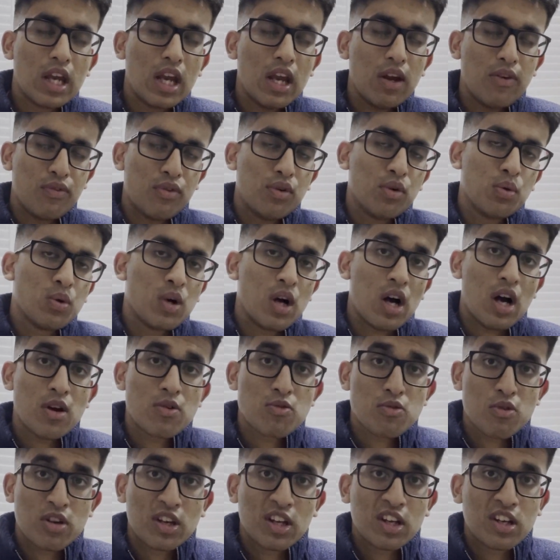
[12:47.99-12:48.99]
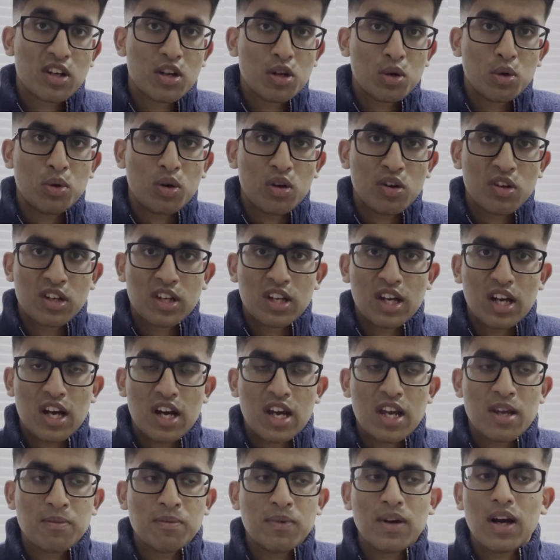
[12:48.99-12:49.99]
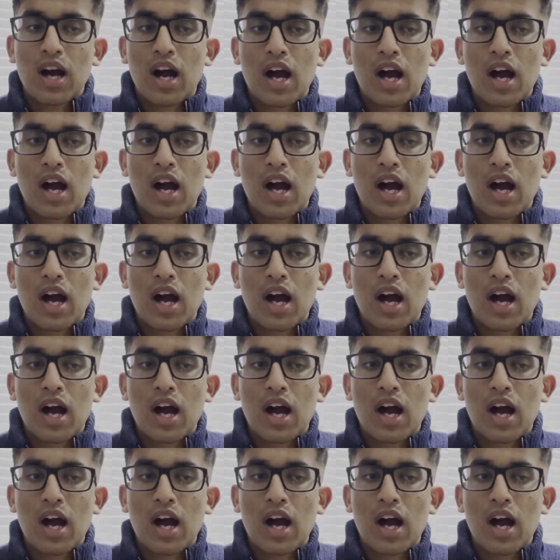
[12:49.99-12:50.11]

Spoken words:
if you are running low on time,